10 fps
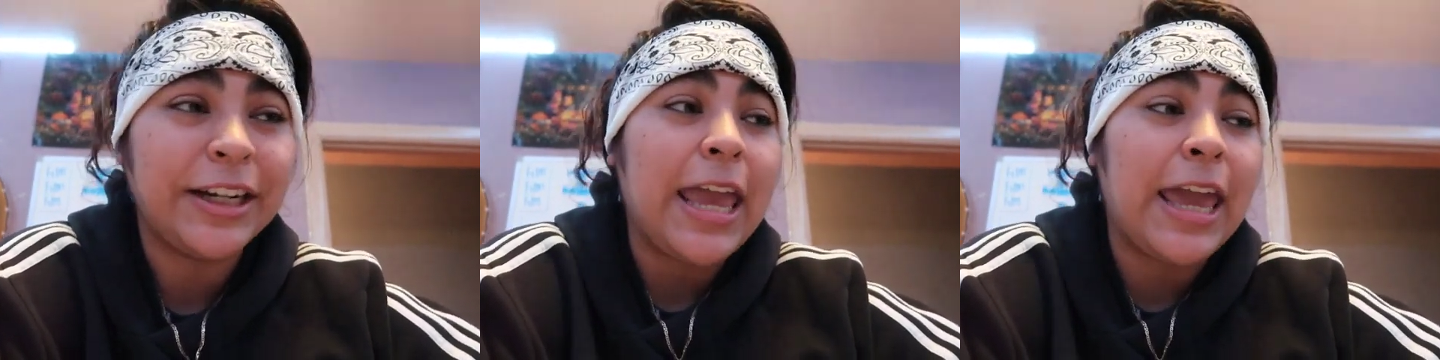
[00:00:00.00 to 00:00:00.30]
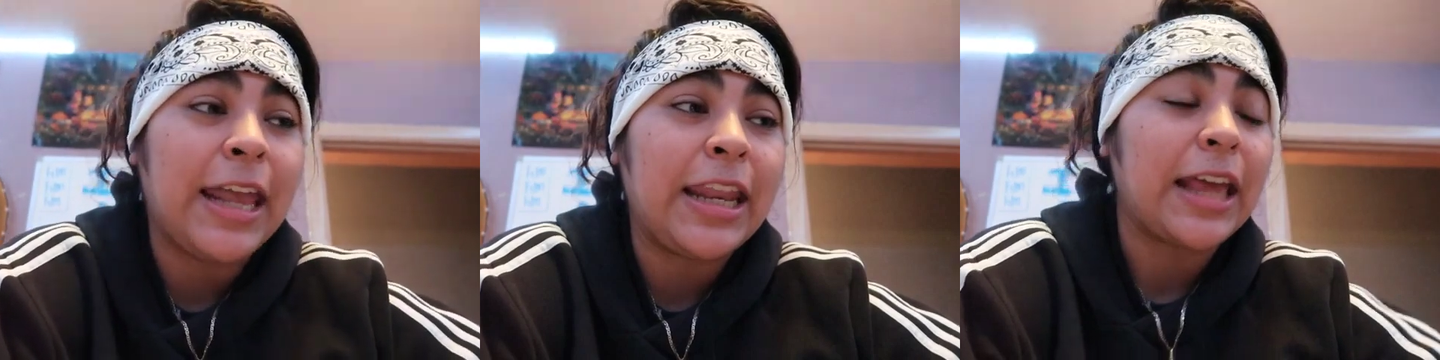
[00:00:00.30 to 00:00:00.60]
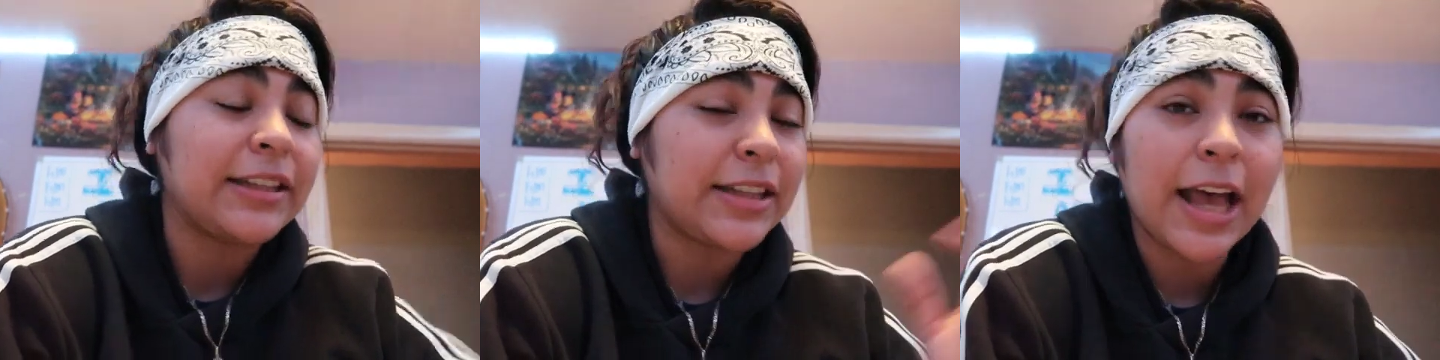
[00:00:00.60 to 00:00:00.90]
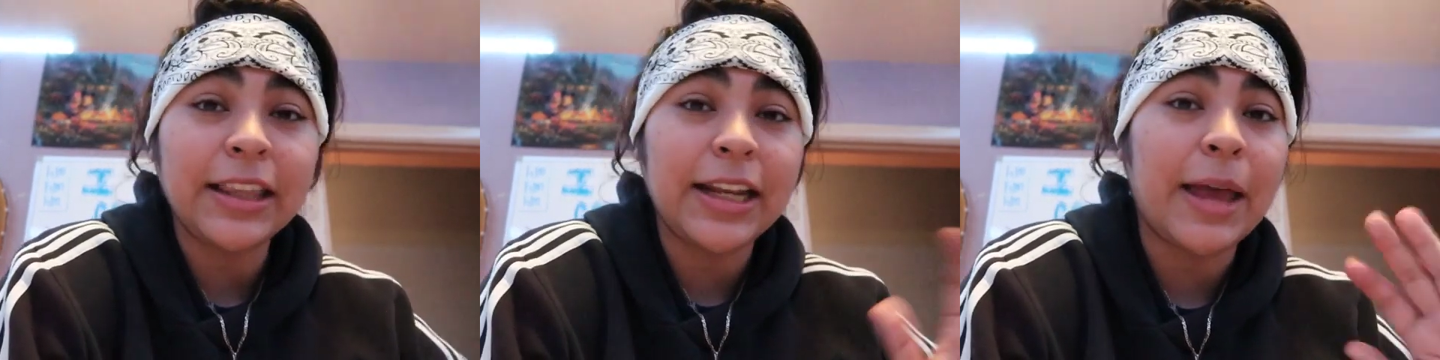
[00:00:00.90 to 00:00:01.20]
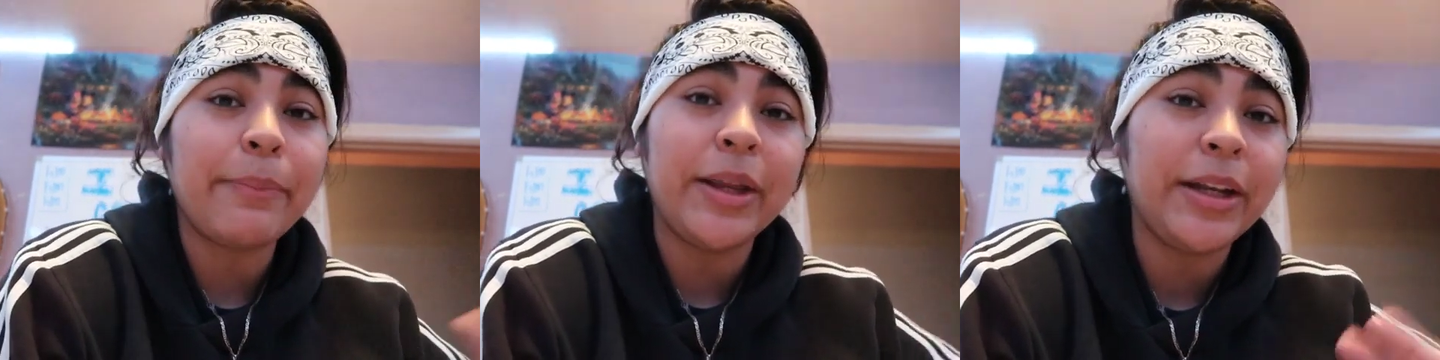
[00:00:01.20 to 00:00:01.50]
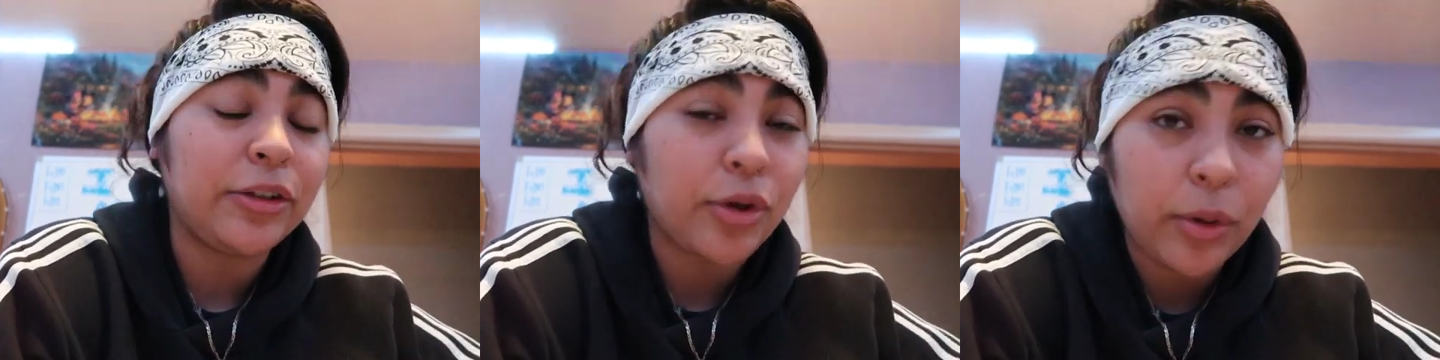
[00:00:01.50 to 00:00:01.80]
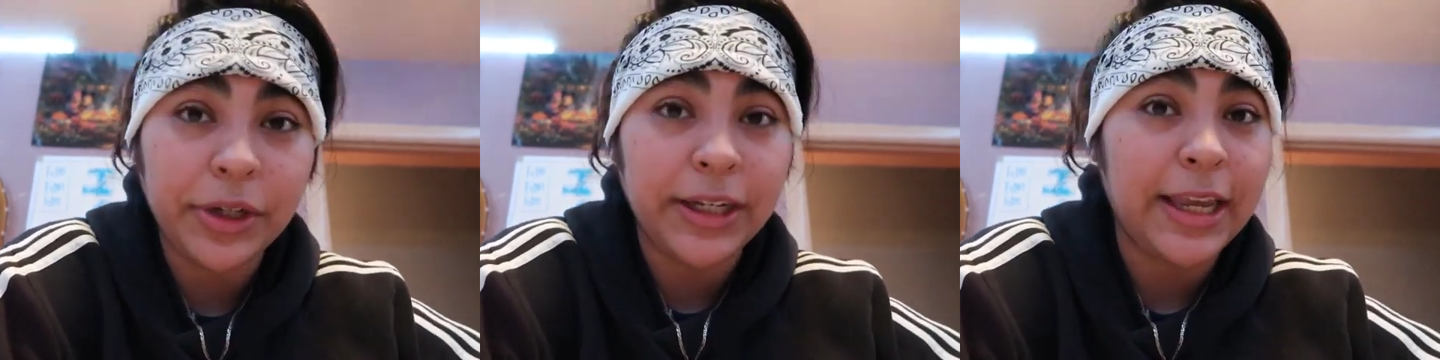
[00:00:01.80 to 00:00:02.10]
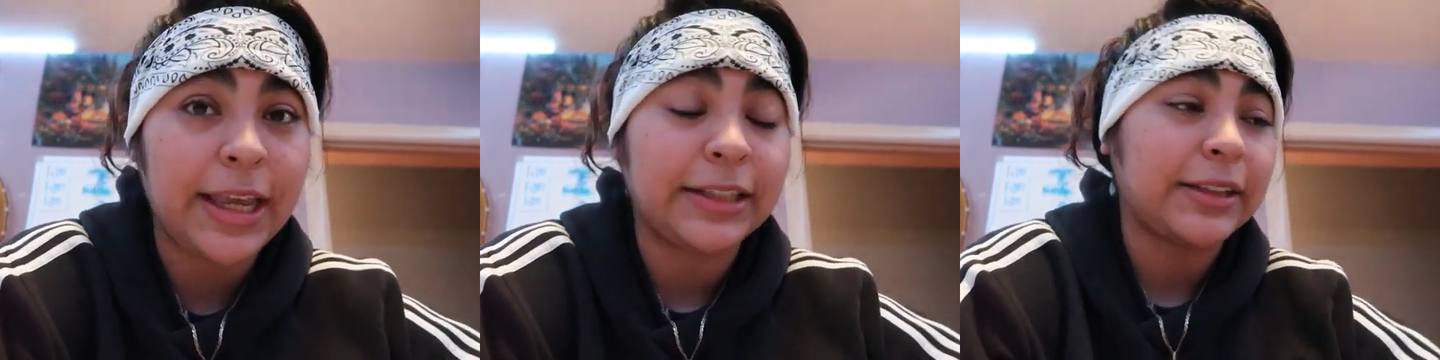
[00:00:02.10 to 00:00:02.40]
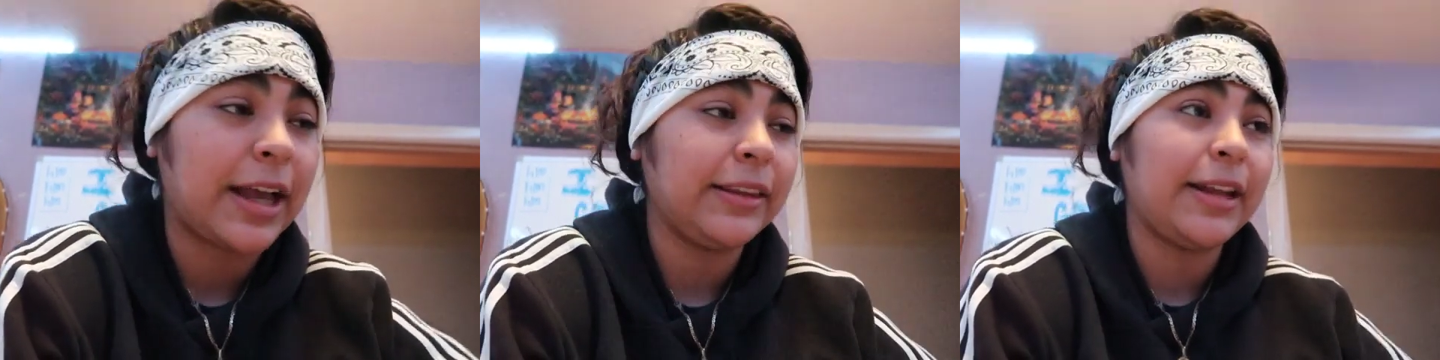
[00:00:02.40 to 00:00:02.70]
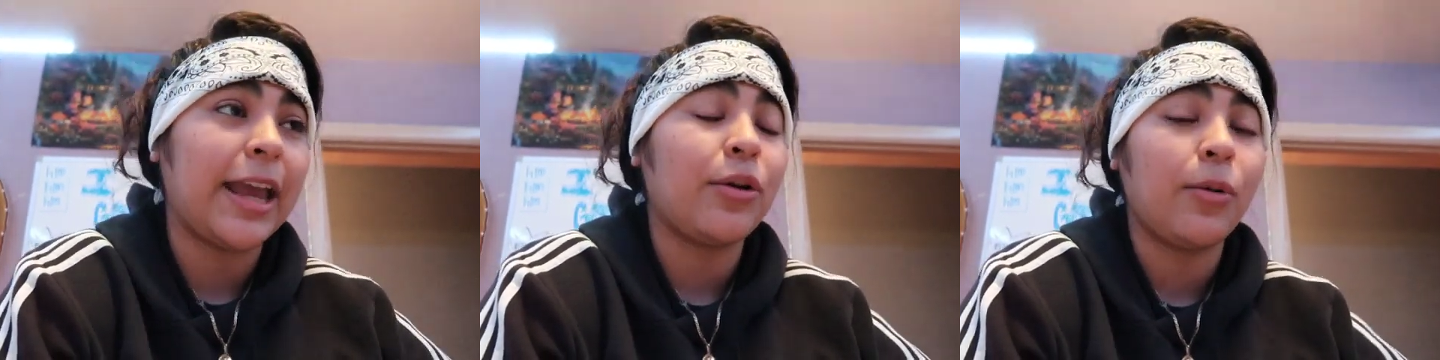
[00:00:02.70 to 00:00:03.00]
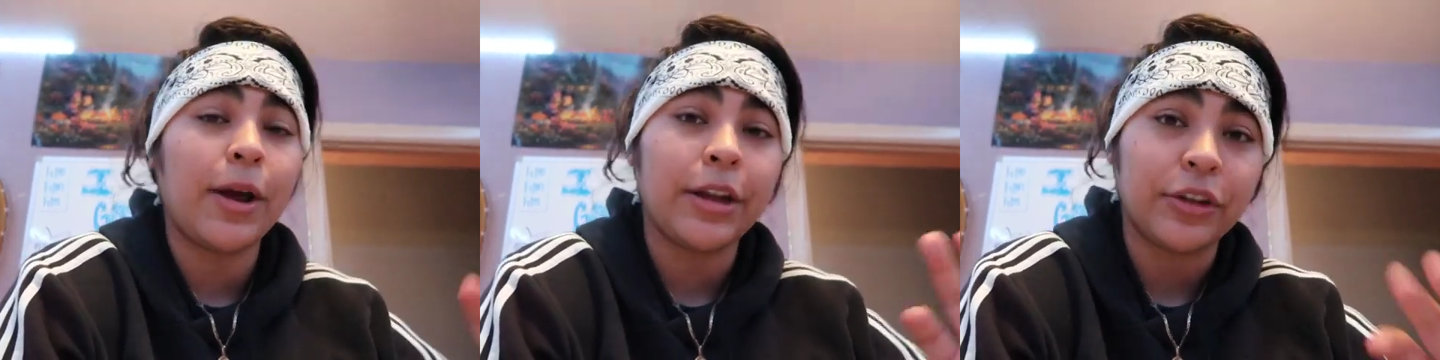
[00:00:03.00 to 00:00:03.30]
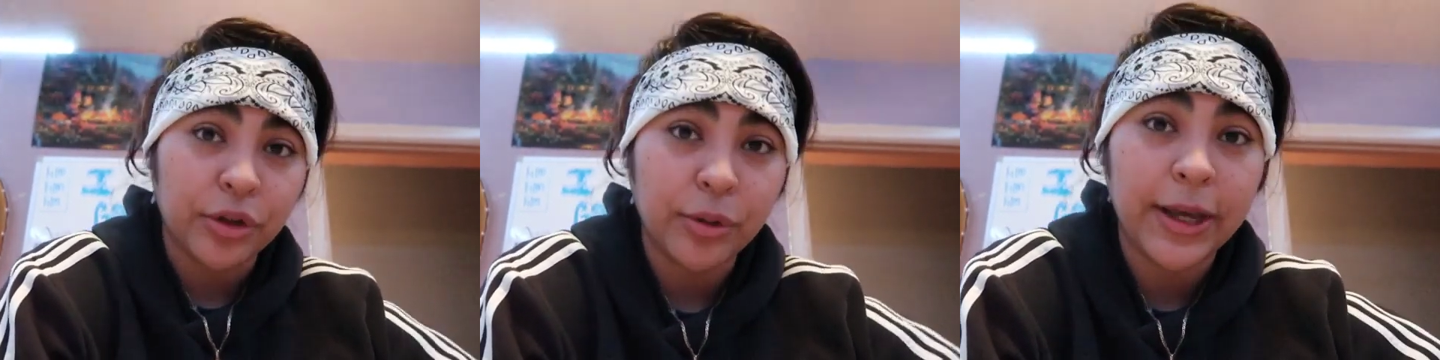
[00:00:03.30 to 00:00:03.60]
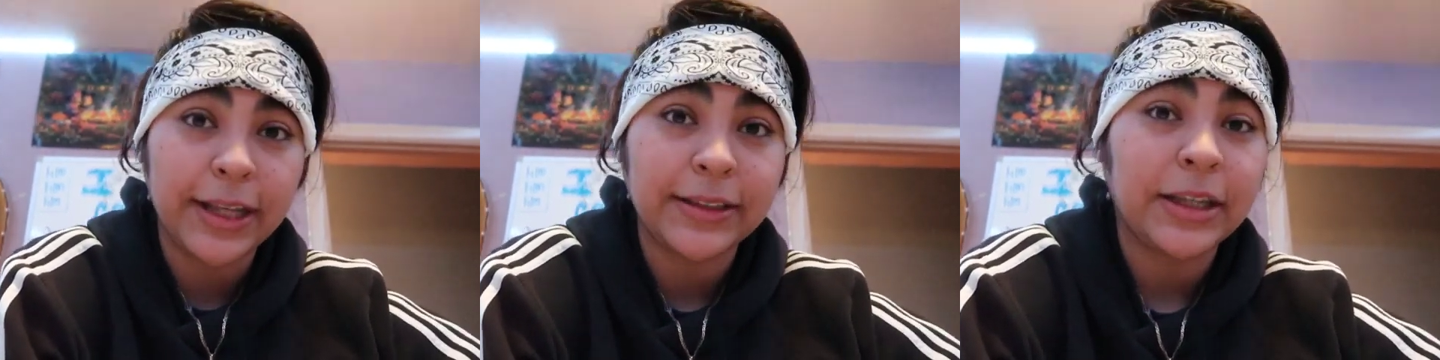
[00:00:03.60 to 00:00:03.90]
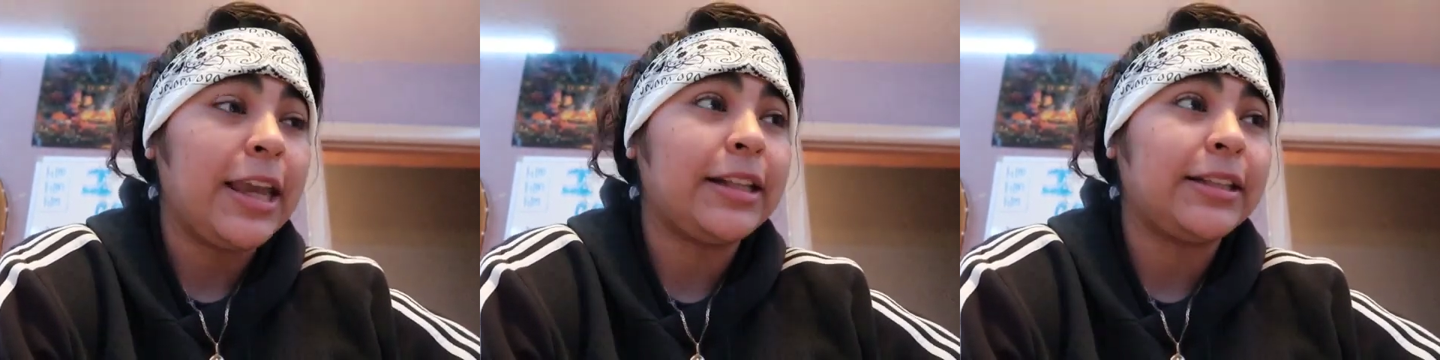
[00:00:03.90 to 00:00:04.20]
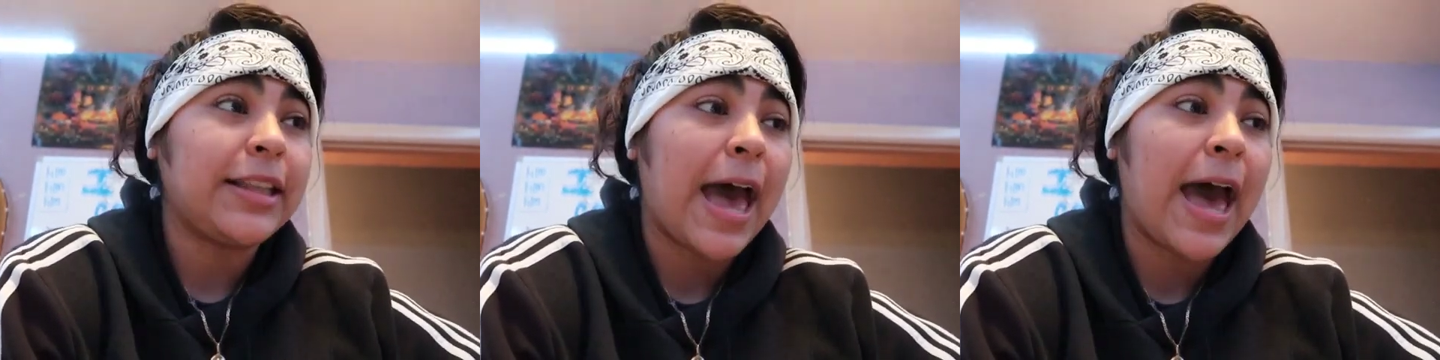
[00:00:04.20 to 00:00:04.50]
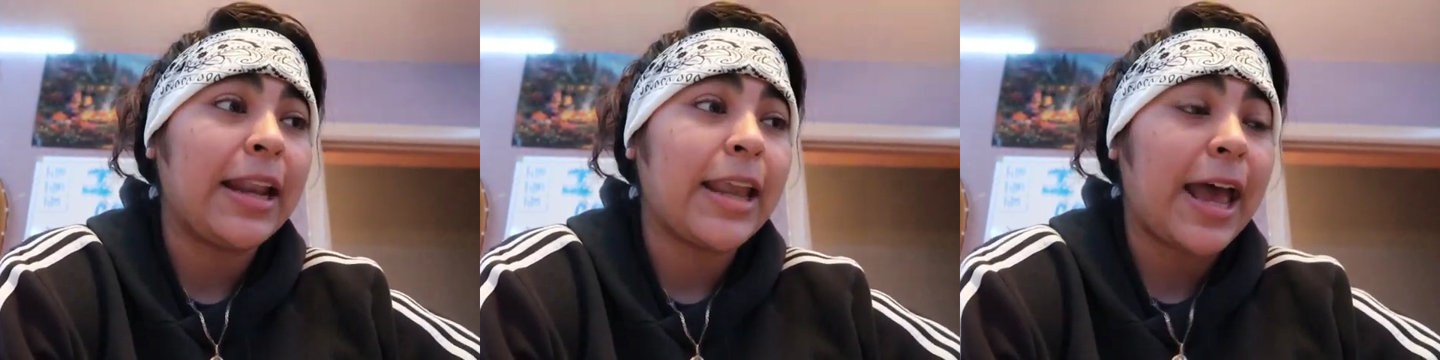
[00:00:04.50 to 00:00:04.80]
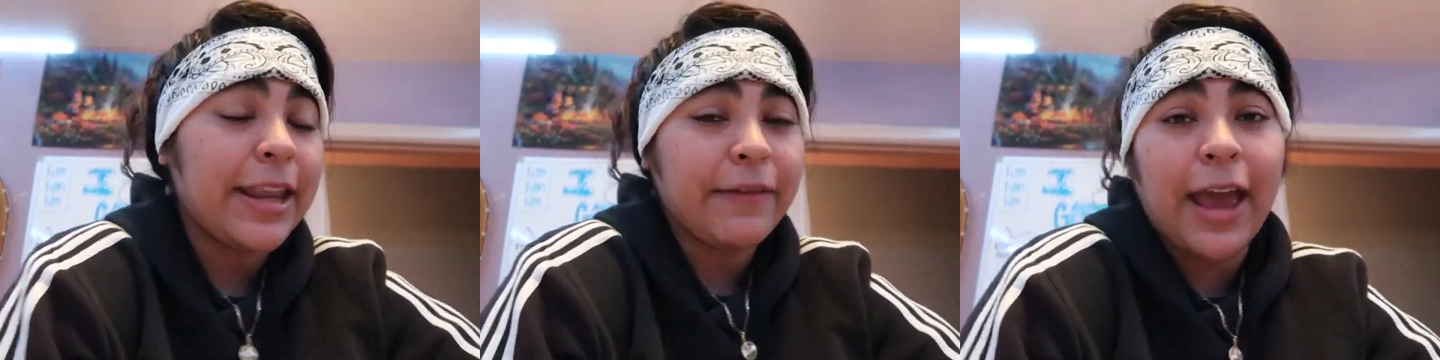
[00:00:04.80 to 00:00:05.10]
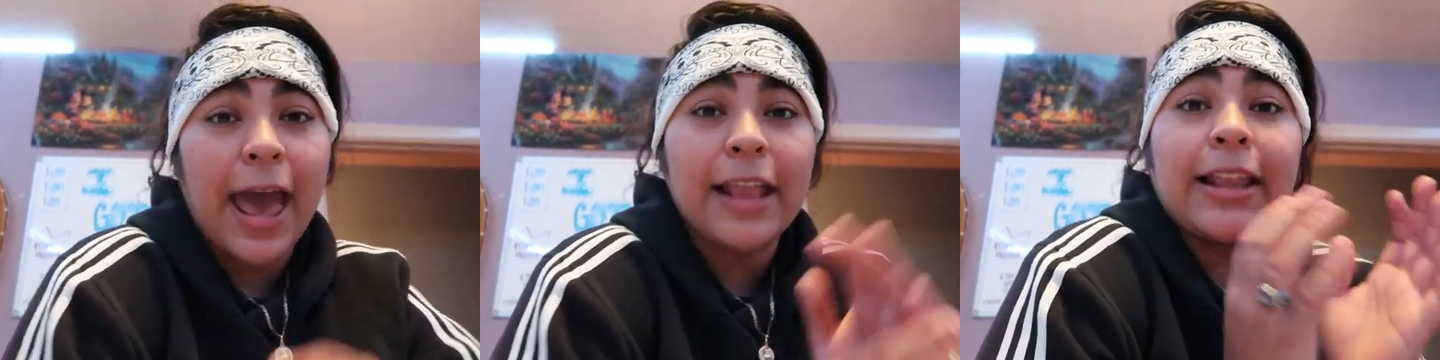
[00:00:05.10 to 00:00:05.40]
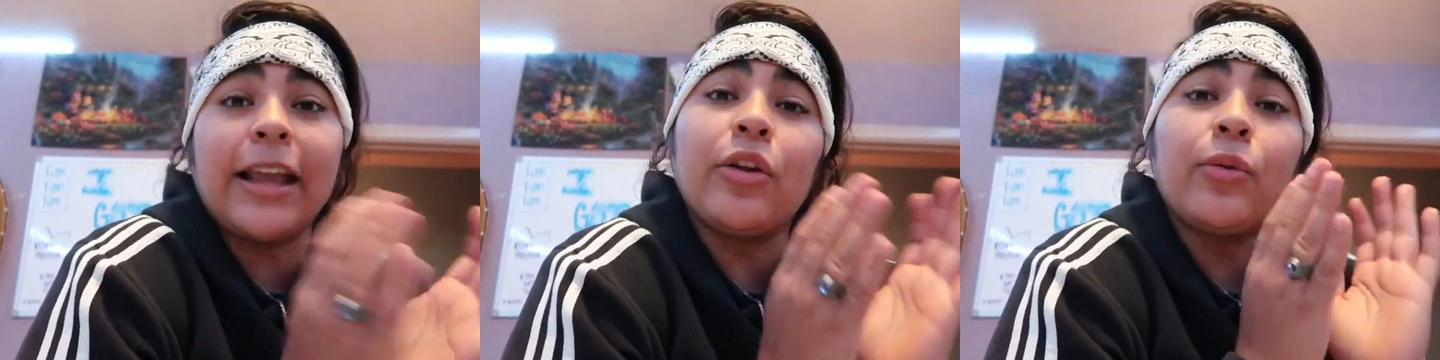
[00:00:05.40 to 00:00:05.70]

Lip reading: And it's not that I've been ignoring it, it's not that I don't want to do it, it's that I never had like